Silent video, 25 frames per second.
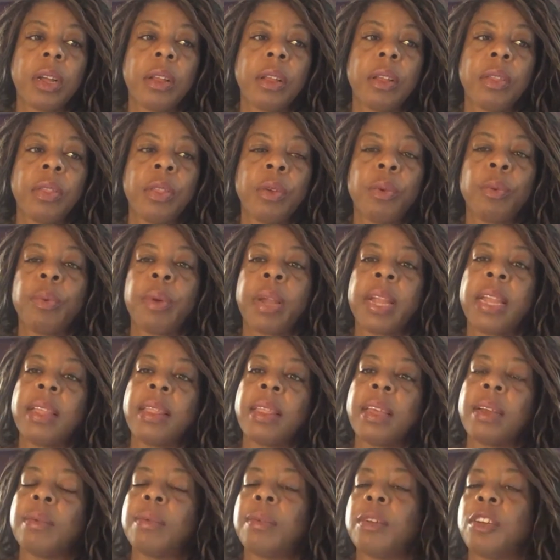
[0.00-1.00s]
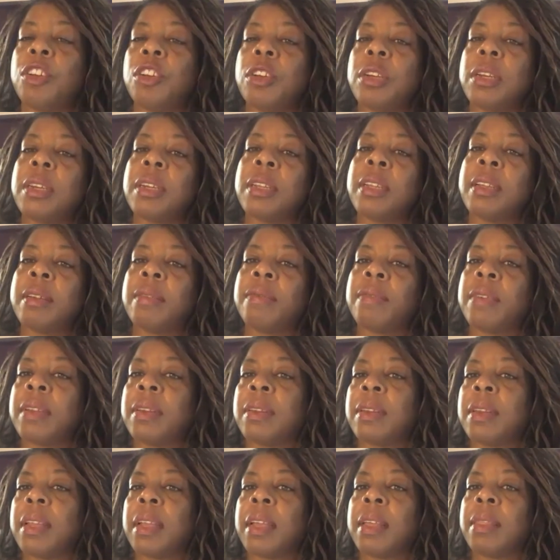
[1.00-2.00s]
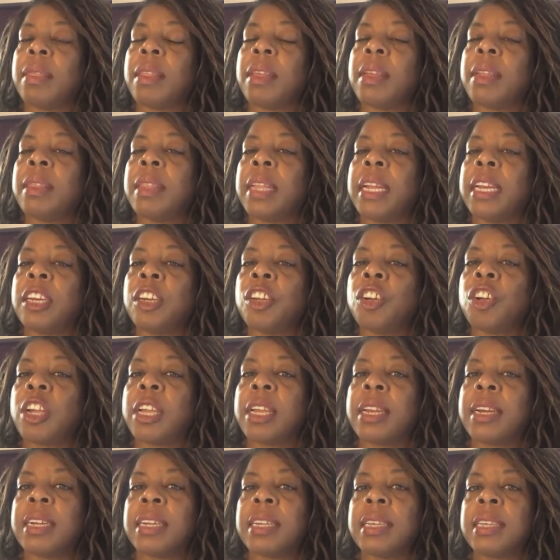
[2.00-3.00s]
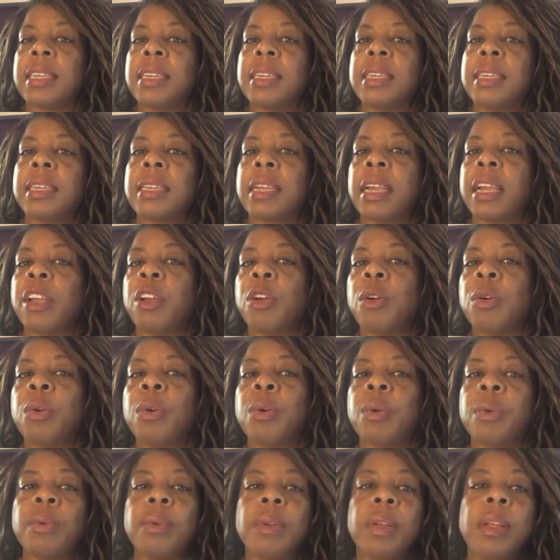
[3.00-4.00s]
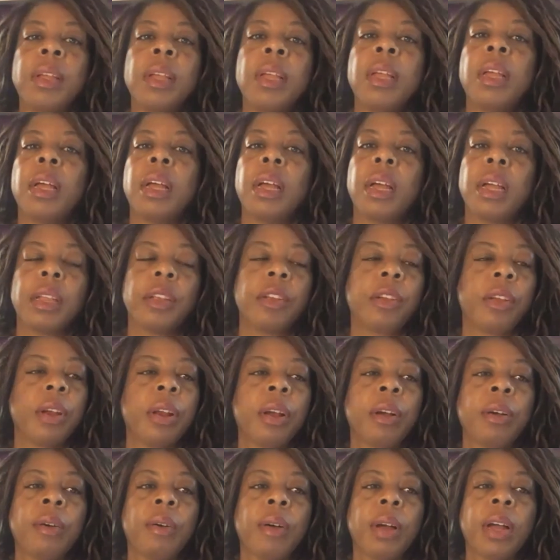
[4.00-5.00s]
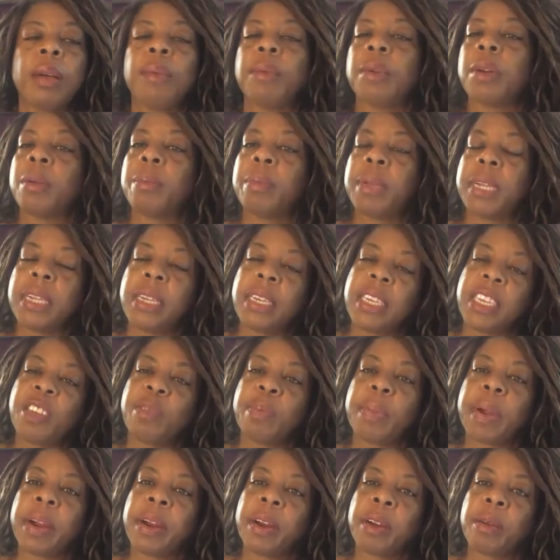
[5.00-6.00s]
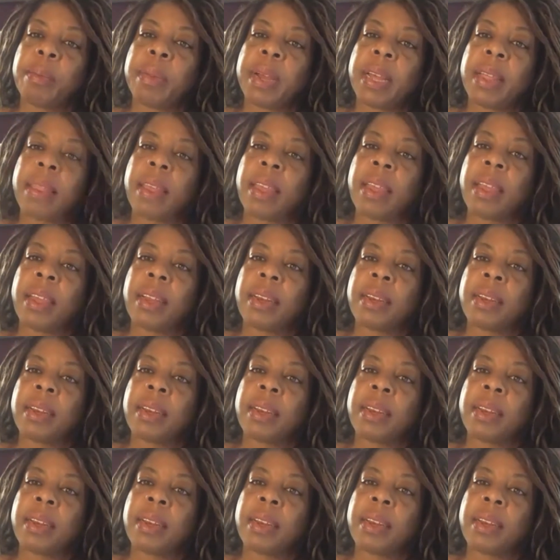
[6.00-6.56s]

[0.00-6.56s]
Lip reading: the way. And then they look at us and say, oh, I want to be inspired by that.